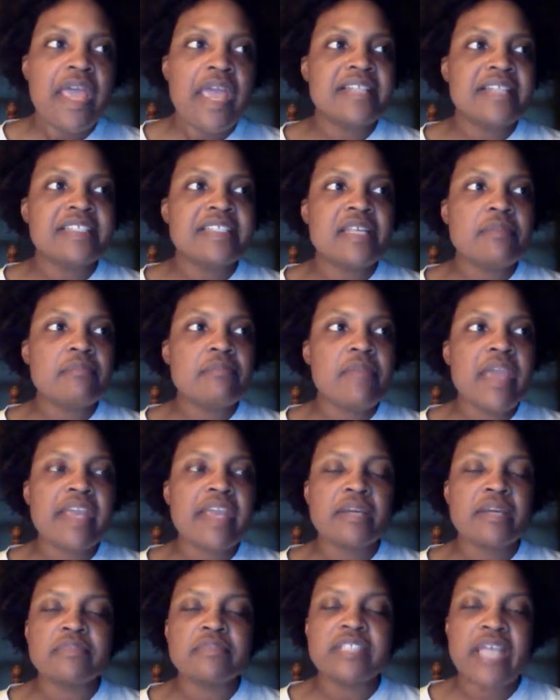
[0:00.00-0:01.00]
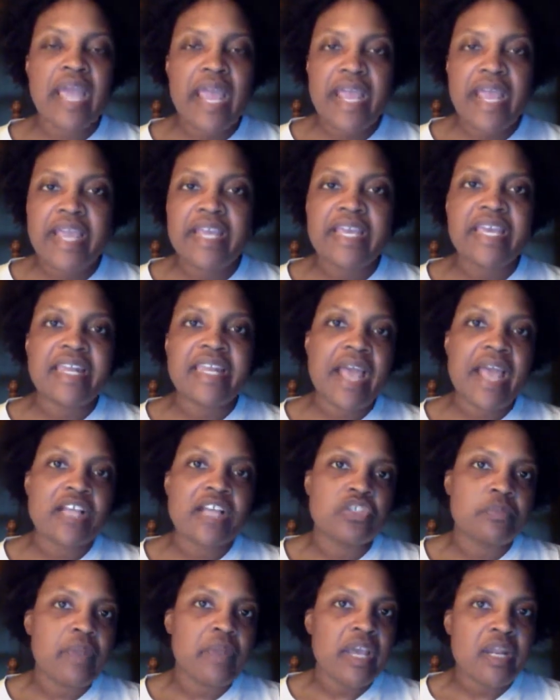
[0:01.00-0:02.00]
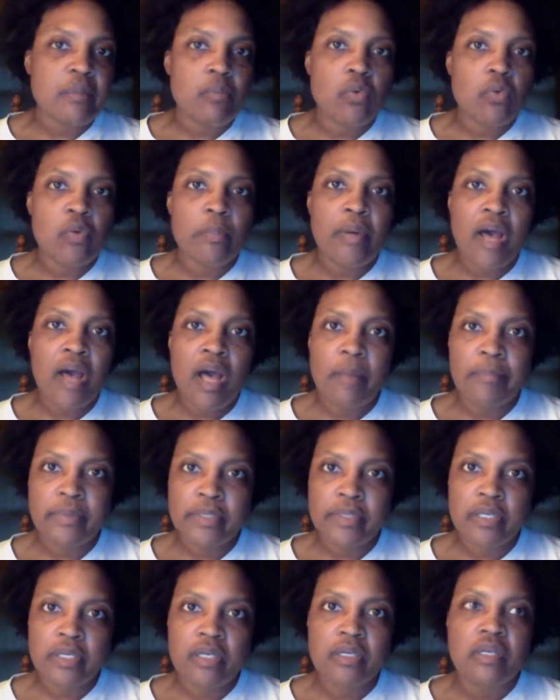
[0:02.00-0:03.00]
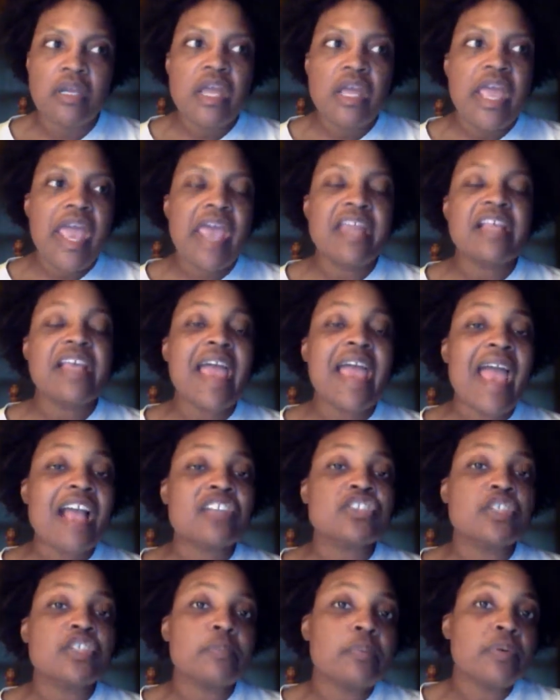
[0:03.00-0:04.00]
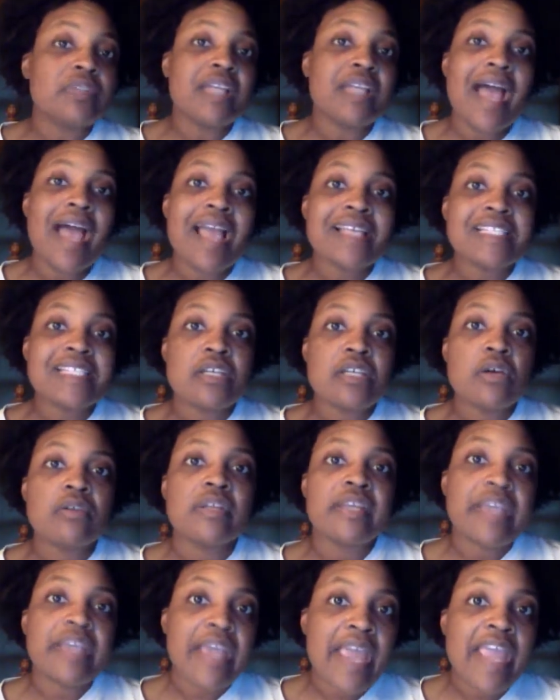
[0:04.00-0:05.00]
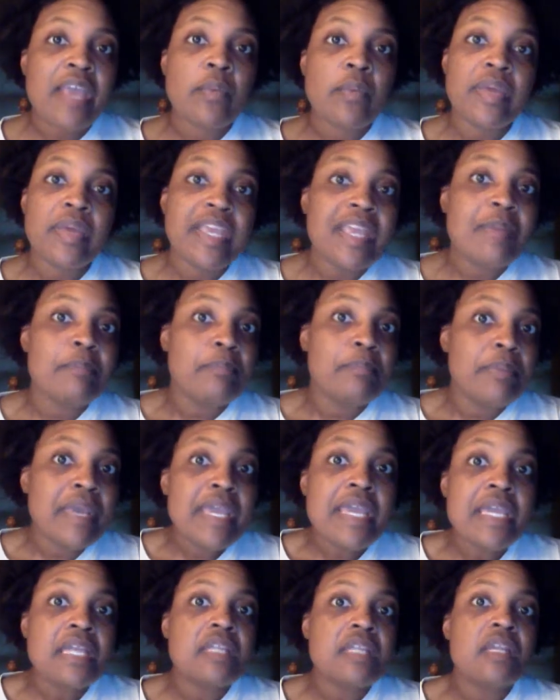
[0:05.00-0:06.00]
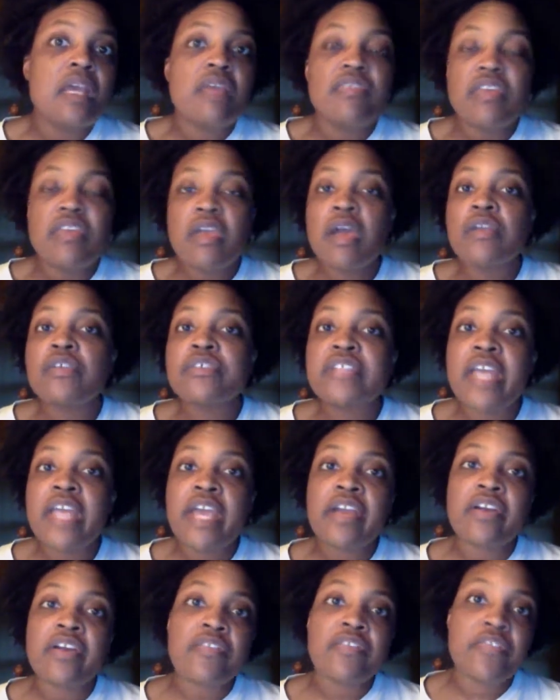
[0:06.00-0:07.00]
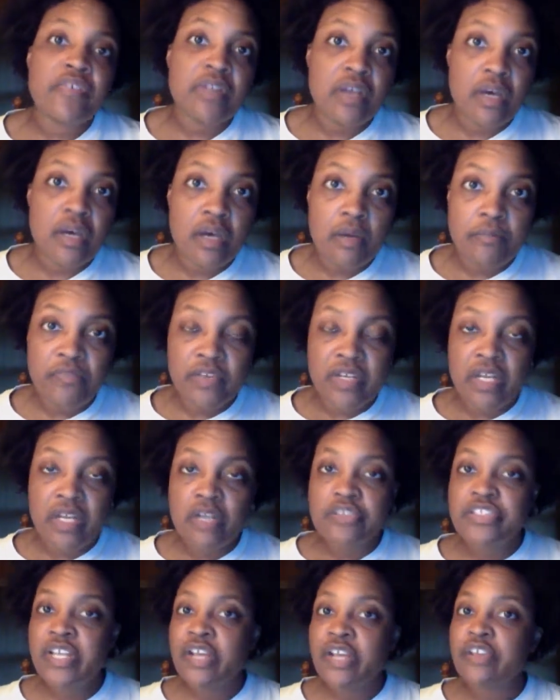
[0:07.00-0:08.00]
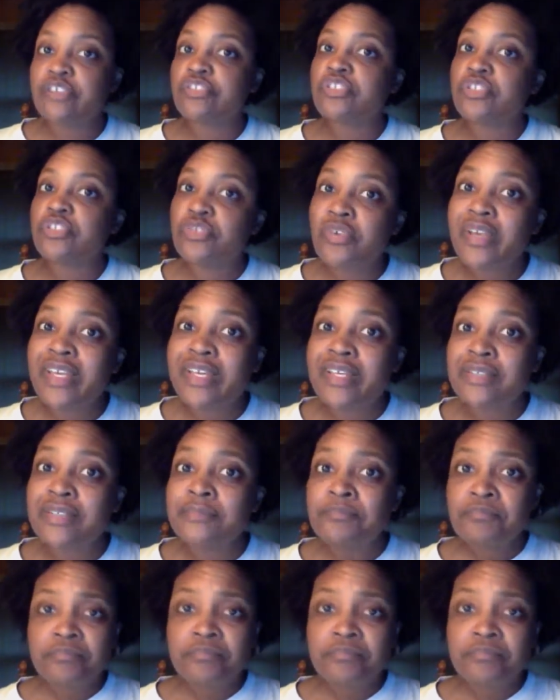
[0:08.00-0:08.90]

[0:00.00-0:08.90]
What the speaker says: It didn't make him tank. It actually made him more popular, and it actually put the icing on the cake when he beat The Undertaker for the Undertaker streak.